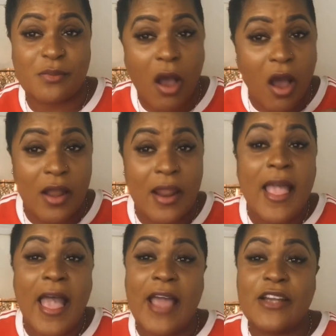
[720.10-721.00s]
small
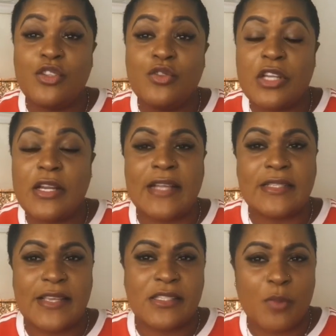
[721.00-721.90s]
and usually i
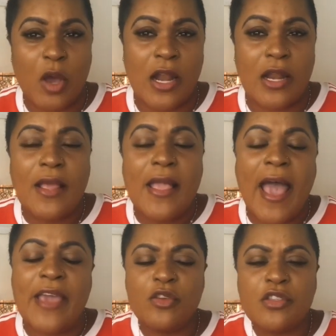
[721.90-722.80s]
take small
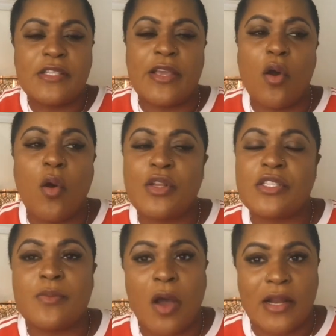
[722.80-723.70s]
i used to take
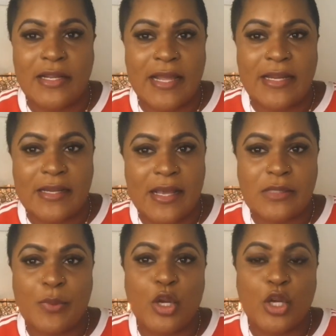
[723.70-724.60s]
only small in
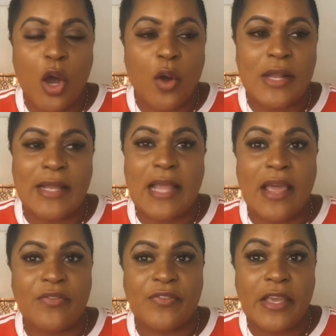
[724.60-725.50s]
adidas but now that
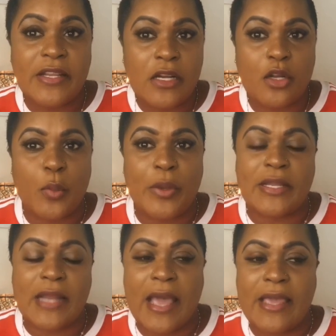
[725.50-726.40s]
i've gained a little
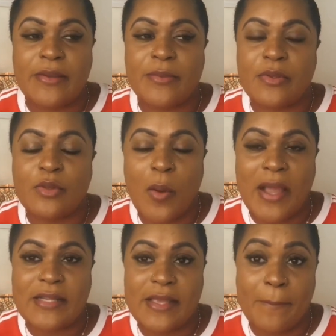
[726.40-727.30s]
weight i now
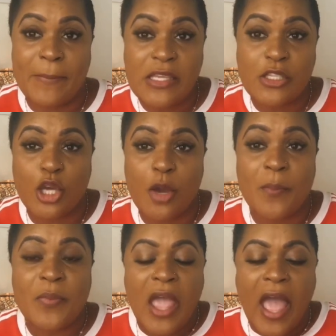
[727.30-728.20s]
i take
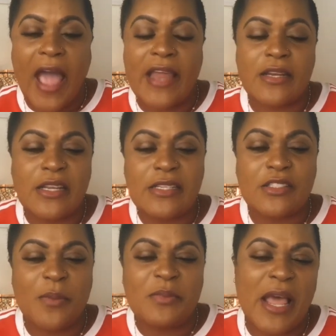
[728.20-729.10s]
medium and
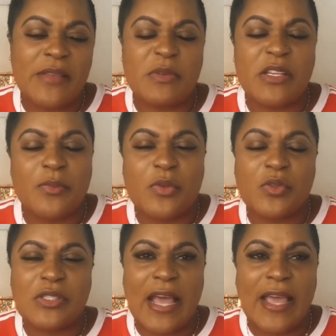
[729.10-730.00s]
it sometimes medium
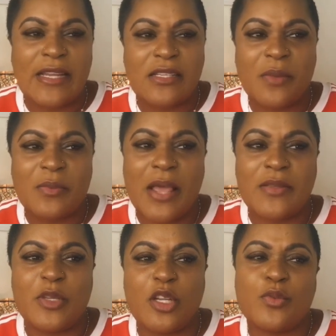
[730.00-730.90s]
too tight
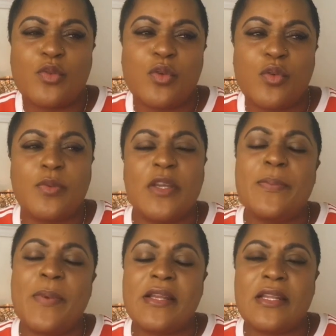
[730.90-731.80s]
sometimes medium too loose
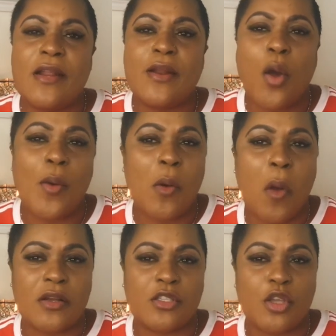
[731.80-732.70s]
but depending on how i
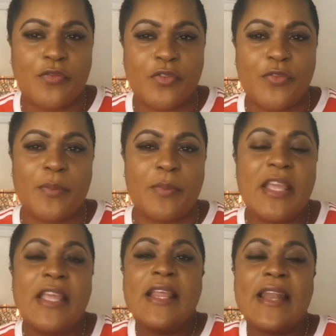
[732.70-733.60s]
want the stuff to fit
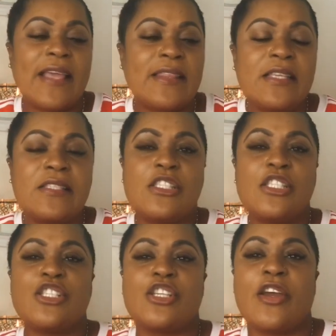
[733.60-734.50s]
me like this
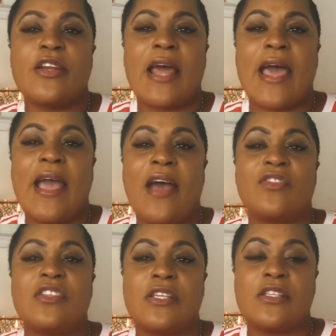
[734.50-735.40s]
t-shirt i
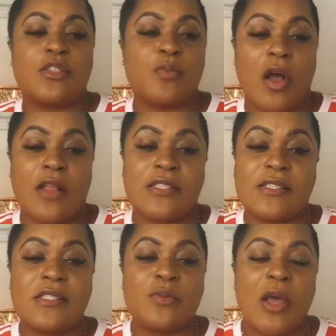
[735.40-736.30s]
have this in small
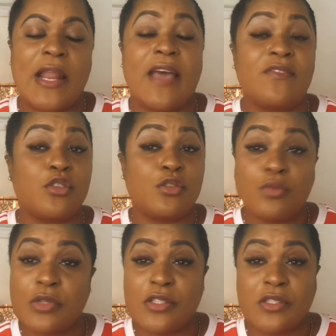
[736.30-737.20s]
this is small i have the
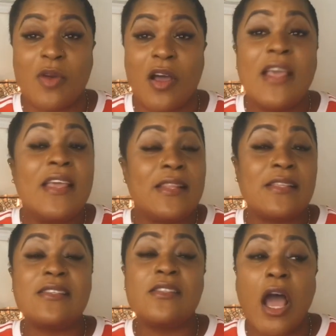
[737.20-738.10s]
suit in small
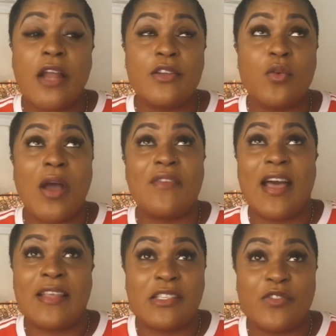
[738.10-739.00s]
this is not new
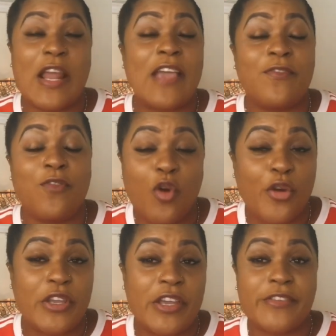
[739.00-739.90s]
i've had this for like
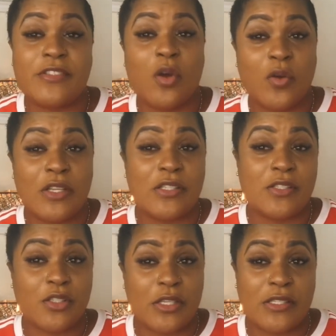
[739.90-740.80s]
four years now
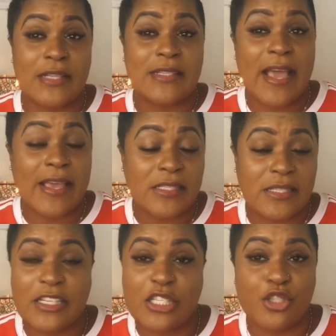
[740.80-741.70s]
this is a
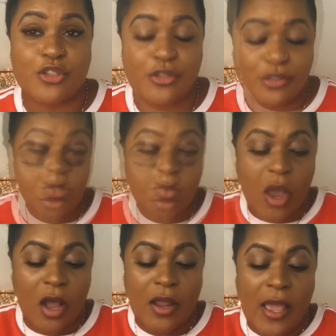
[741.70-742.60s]
tights and t-shirt
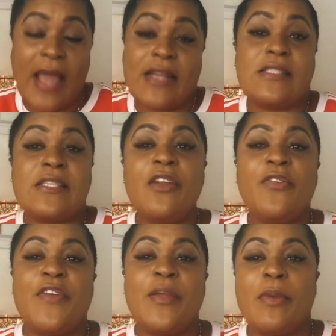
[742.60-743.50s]
small and it
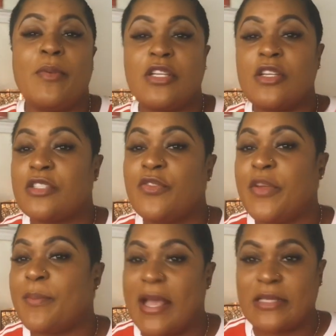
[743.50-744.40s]
still fit me but it doesn't
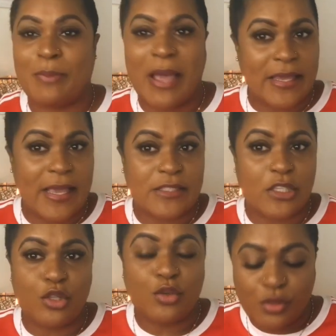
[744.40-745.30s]
fit me as baggy as as
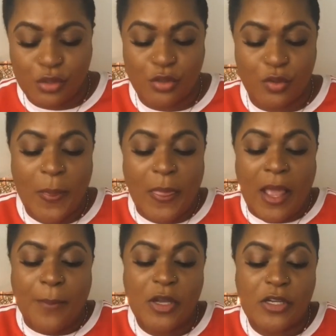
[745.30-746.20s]
it used to
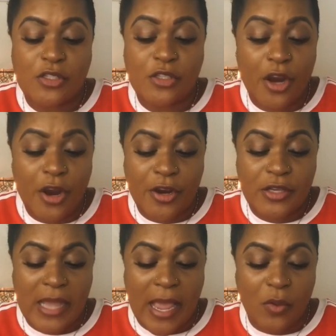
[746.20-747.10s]
but the
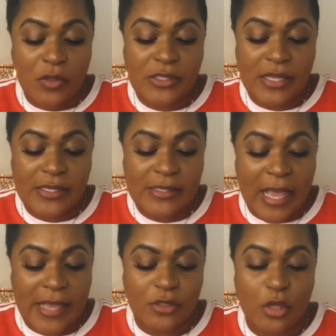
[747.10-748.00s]
skirt i would say
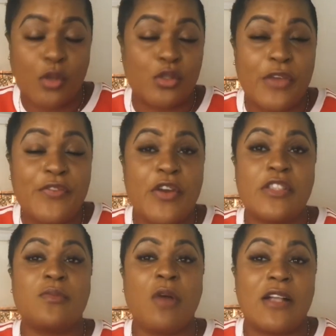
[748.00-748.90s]
size down so if you're
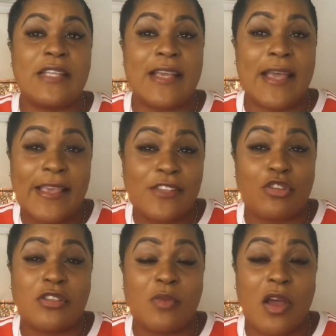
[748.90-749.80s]
a small take an
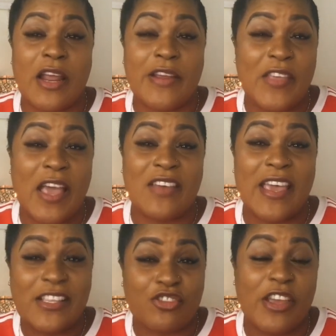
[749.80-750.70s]
extra smaller. if they have
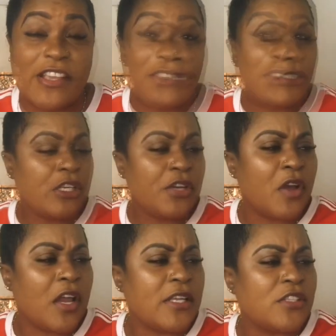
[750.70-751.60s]
an extra extra
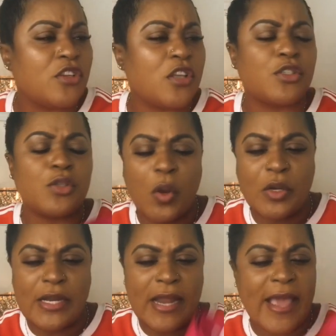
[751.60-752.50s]
material small. is just
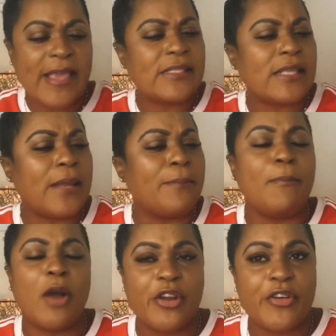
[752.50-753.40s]
so nice and
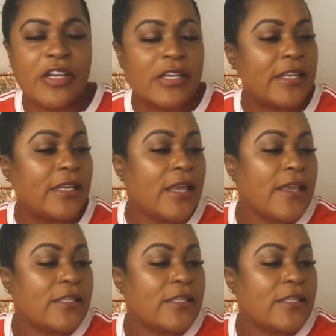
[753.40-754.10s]
moderately